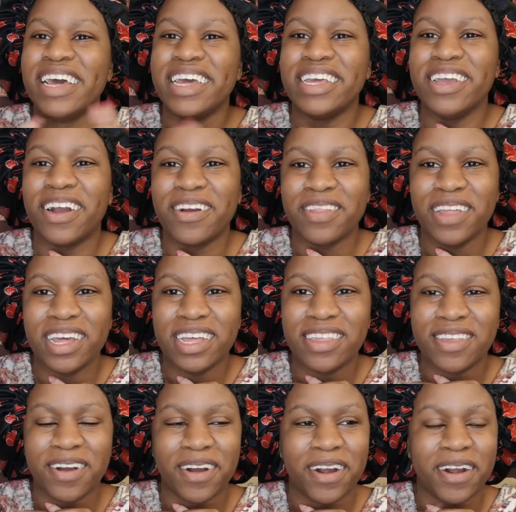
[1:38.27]
Yarnlings
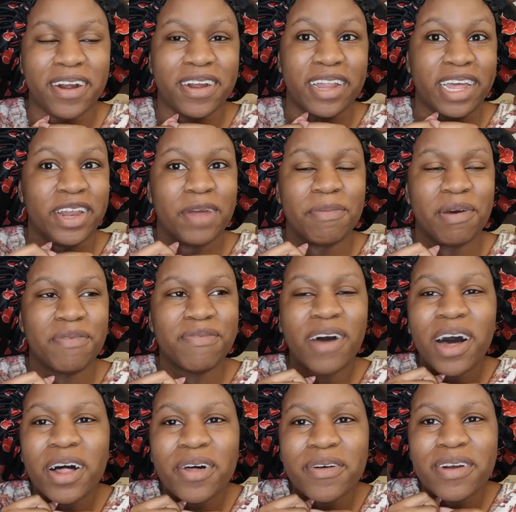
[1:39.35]
are my
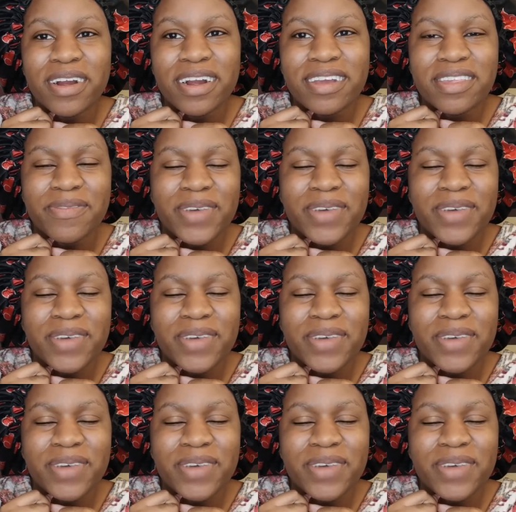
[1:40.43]
followers,